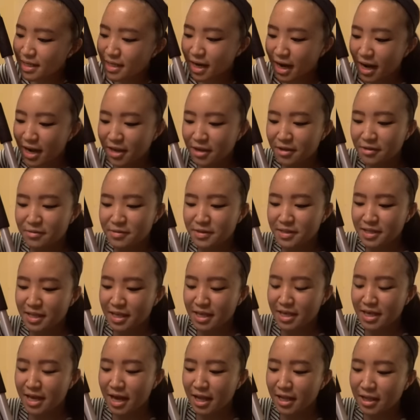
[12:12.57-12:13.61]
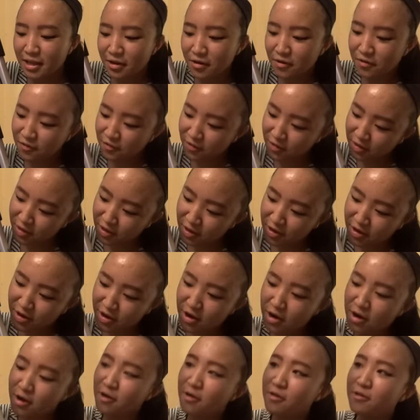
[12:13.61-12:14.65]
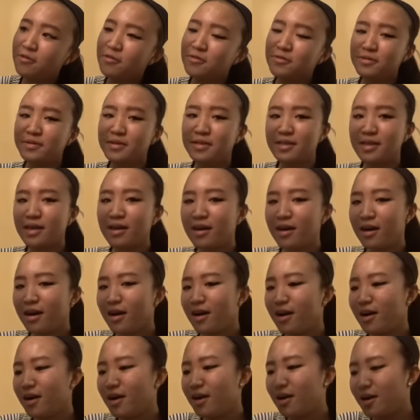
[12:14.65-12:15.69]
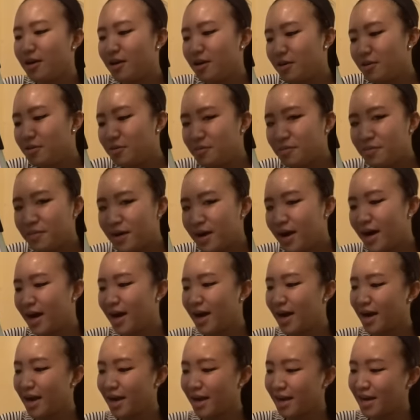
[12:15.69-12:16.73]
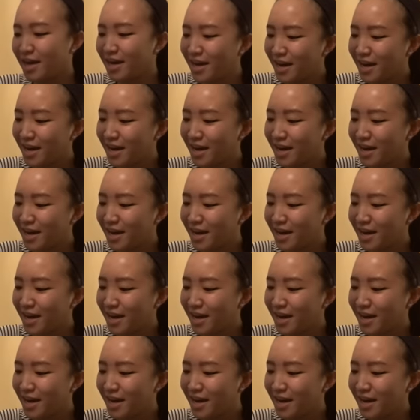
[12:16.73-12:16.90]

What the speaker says: I used the yellow for the nose. Oh, my.